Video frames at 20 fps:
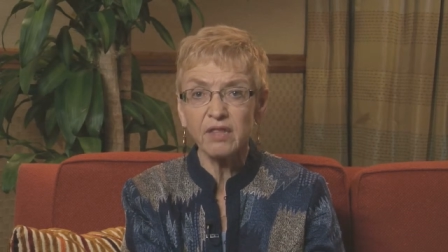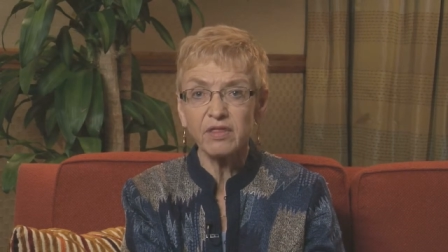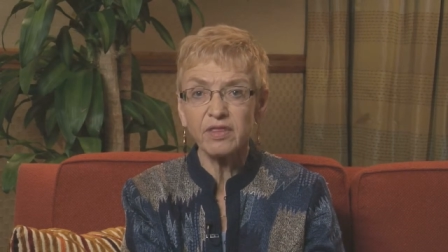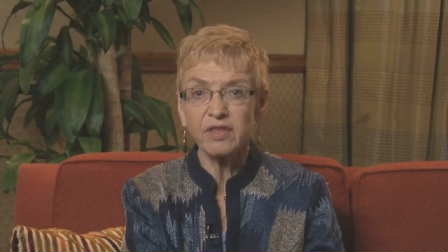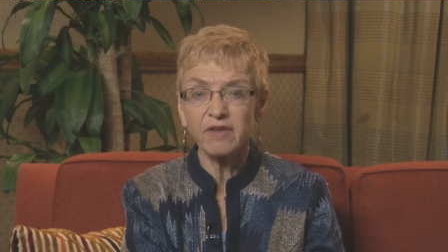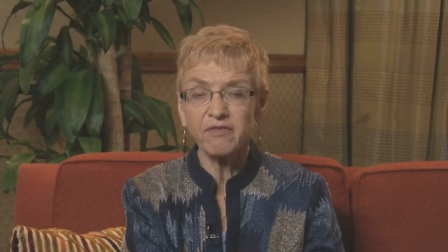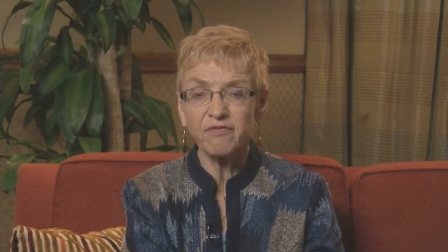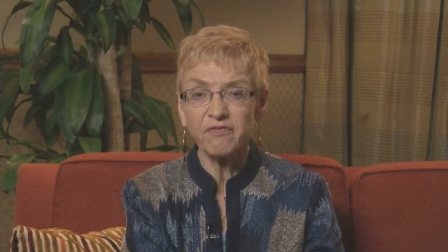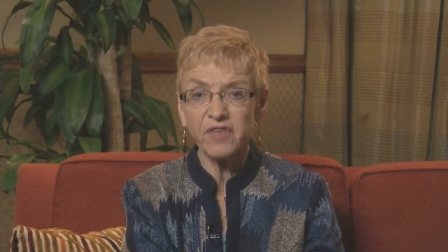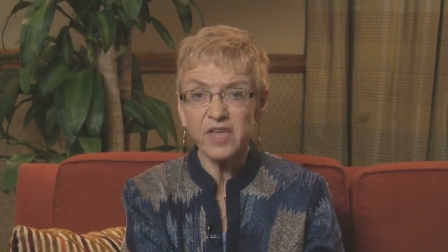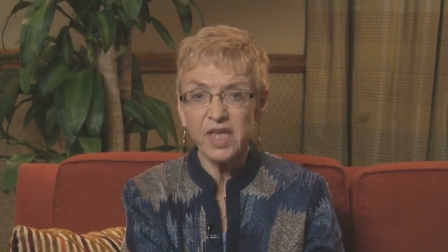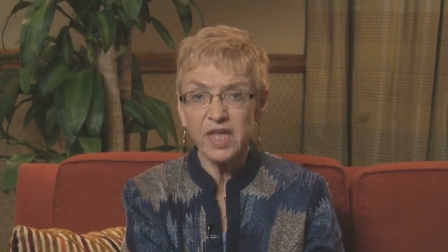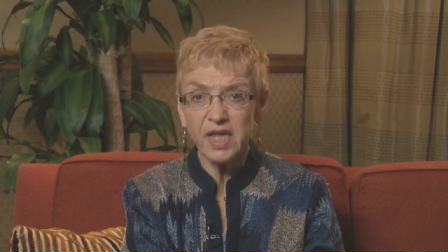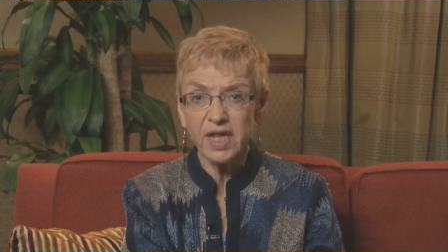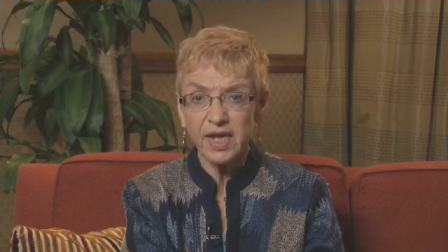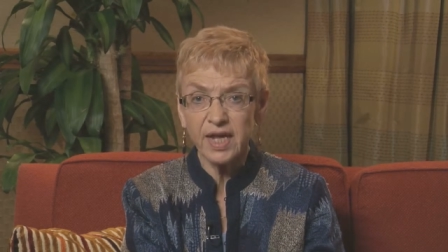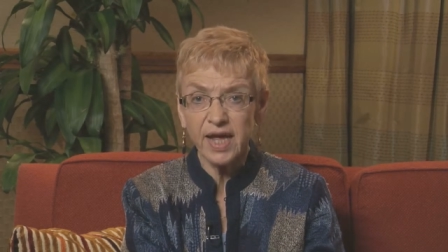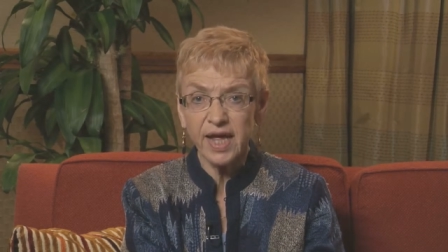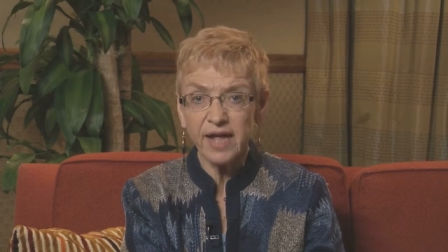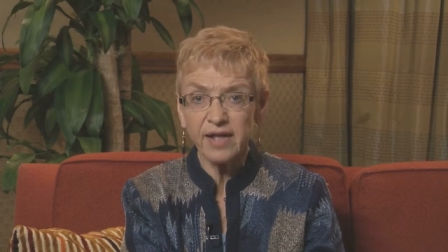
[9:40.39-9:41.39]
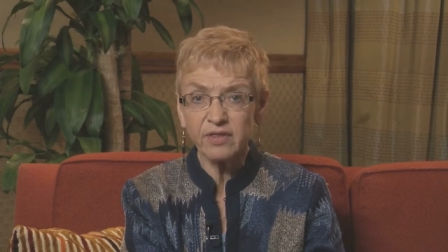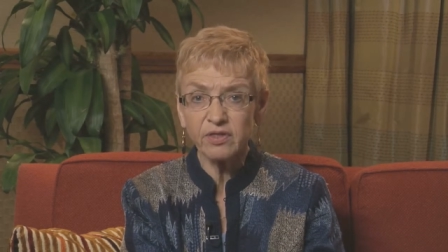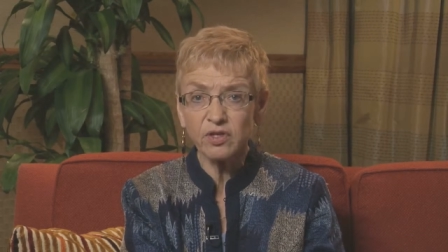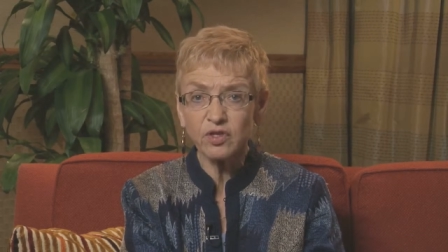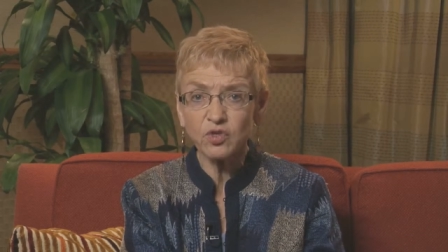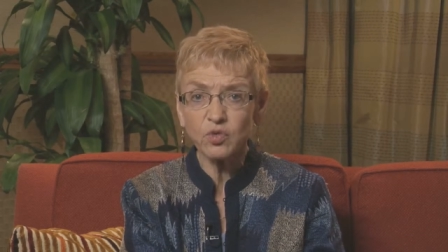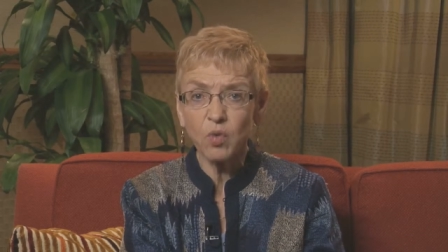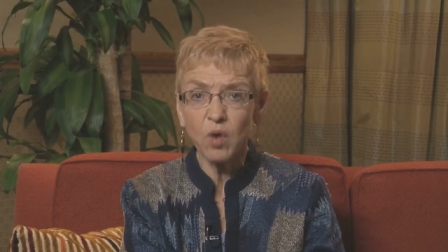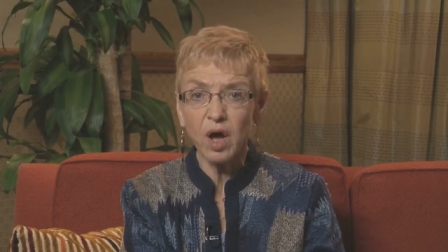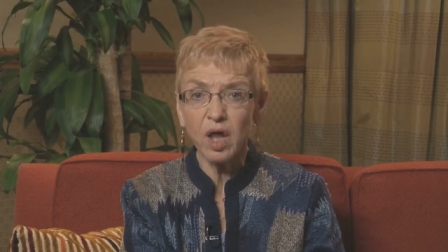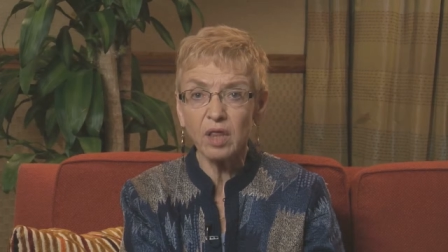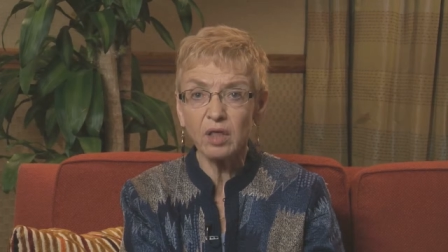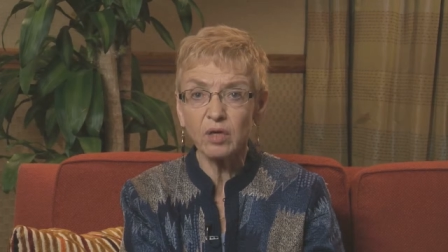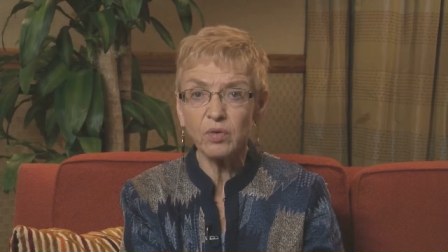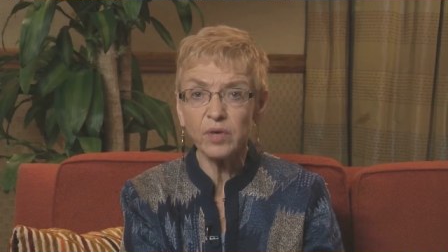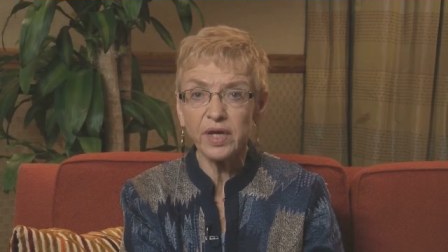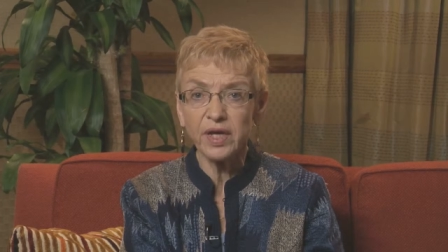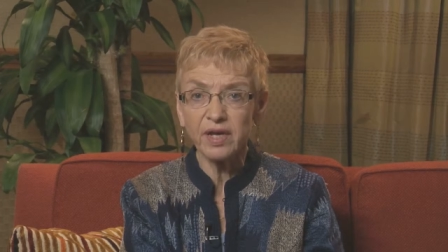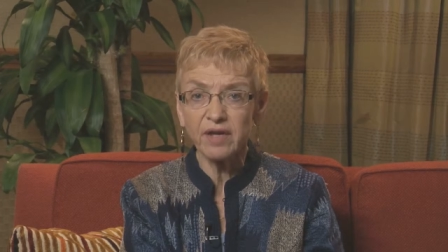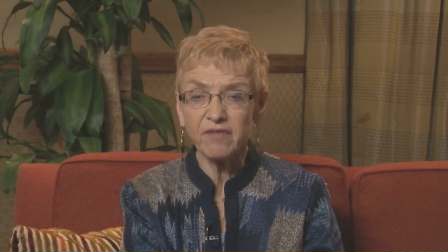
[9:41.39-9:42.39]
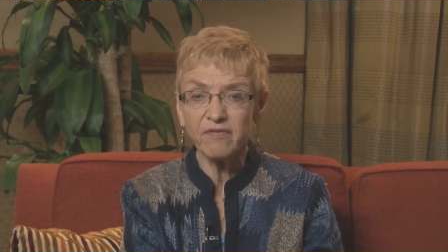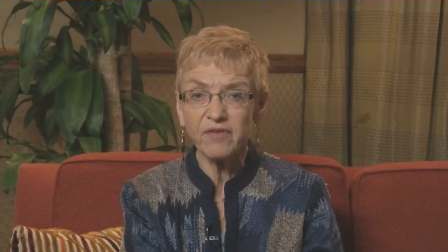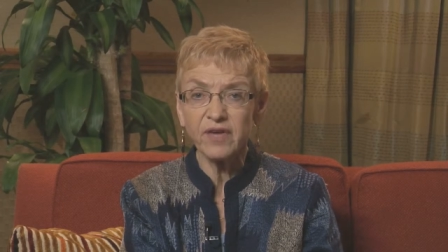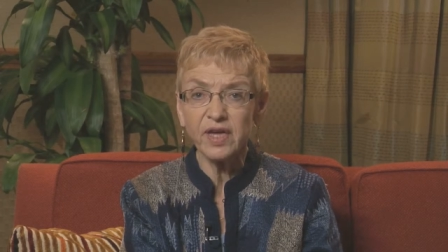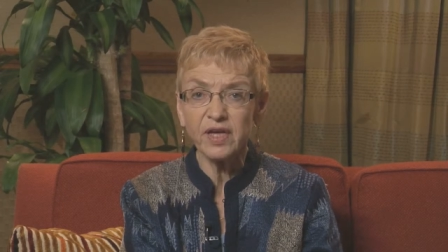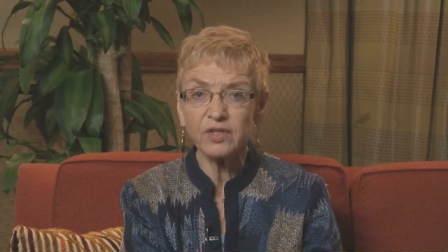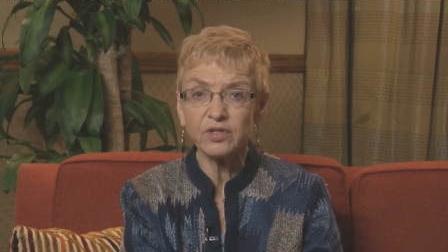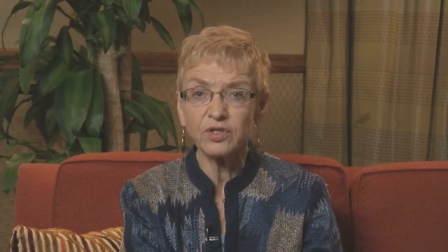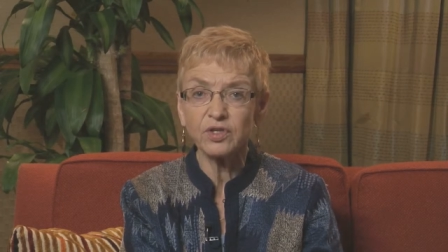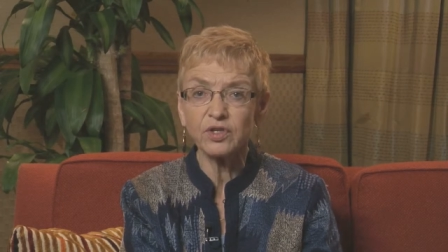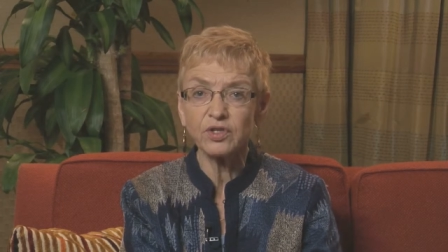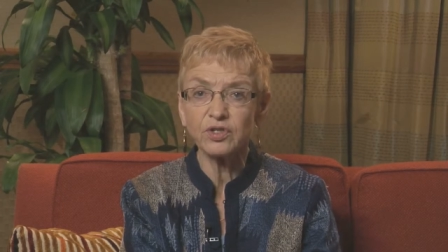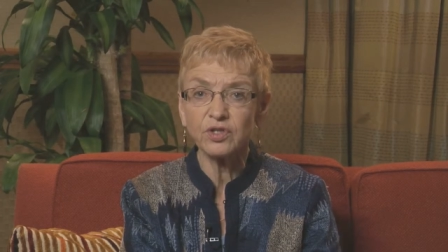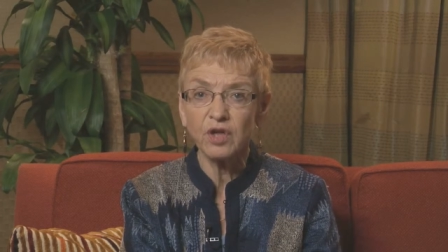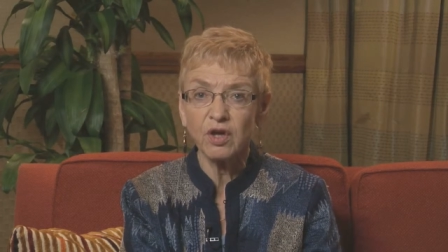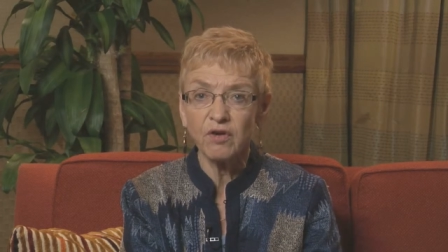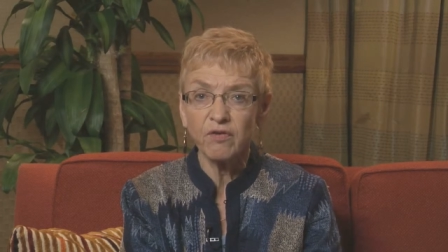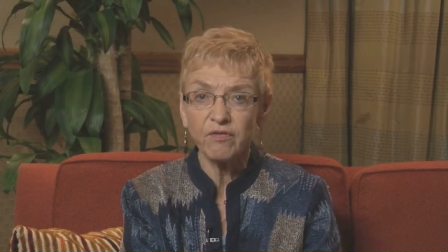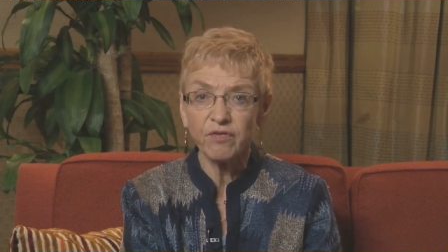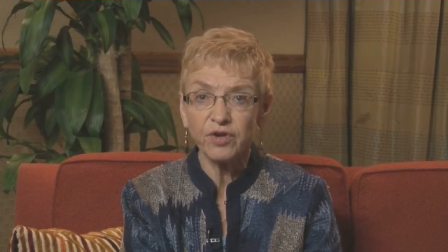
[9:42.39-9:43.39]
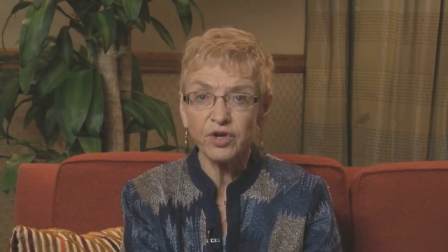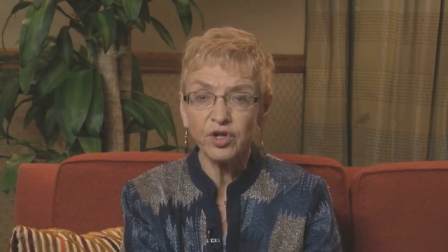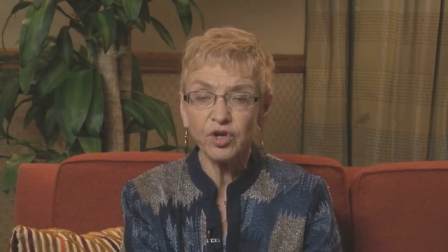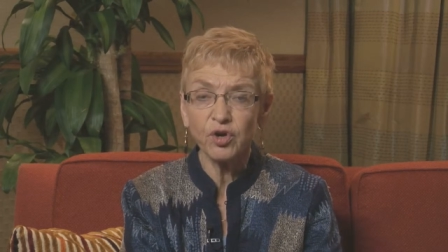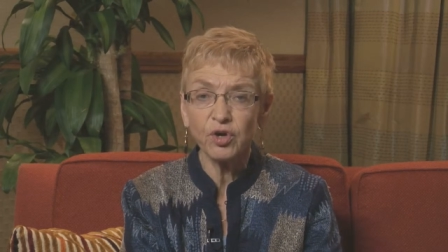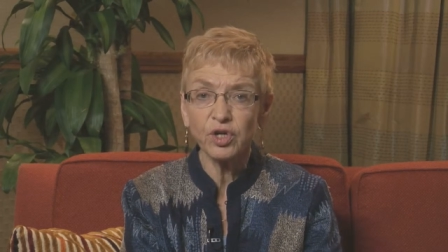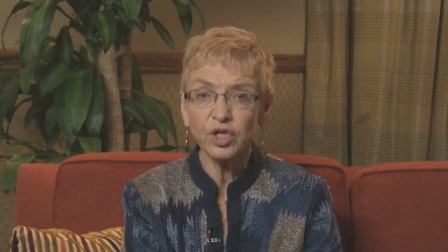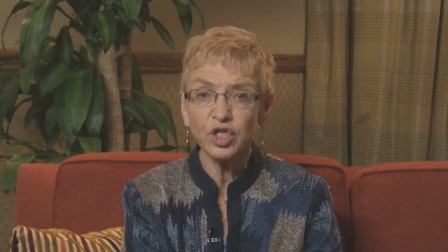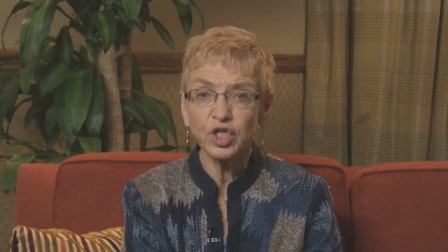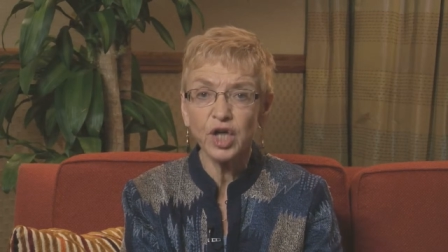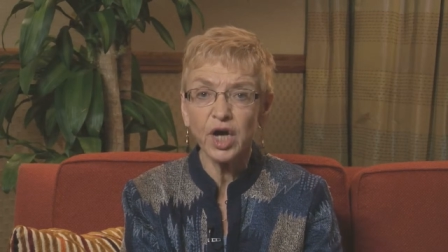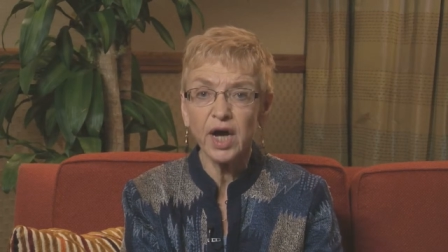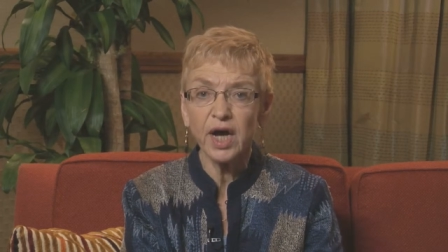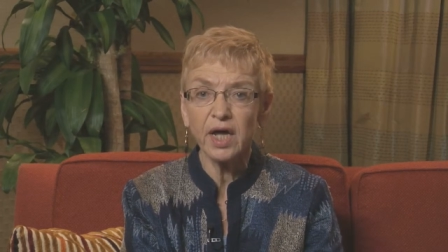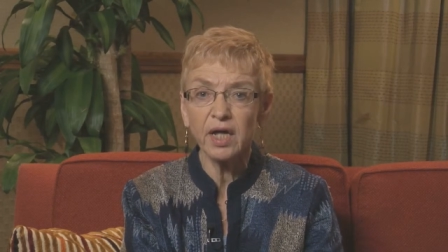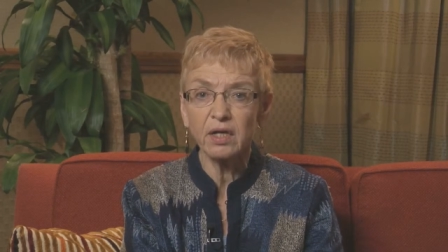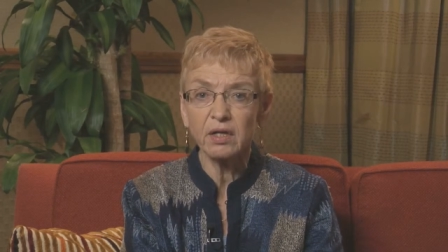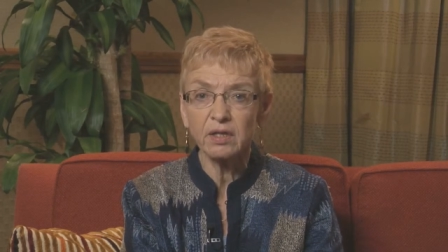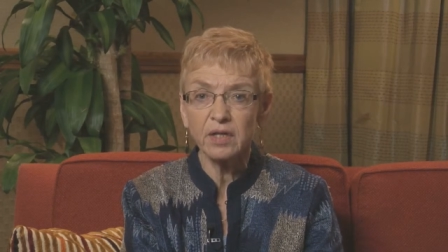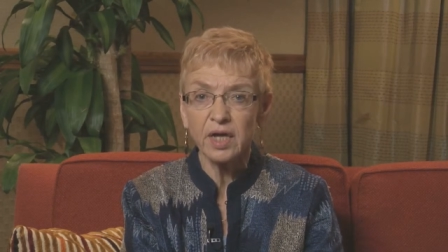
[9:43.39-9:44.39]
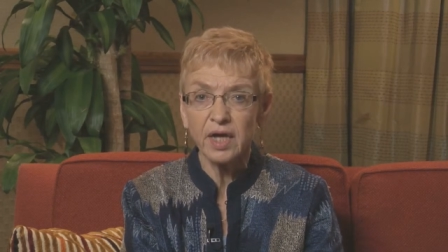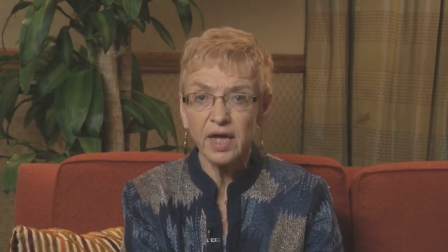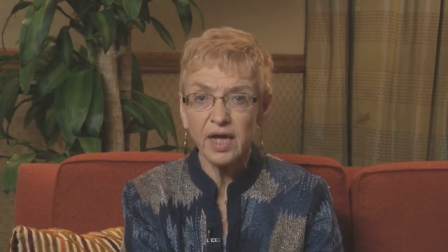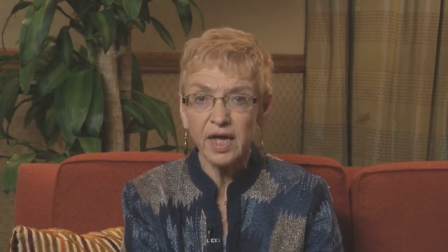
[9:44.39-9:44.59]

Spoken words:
the feeding and the swallowing advances for your child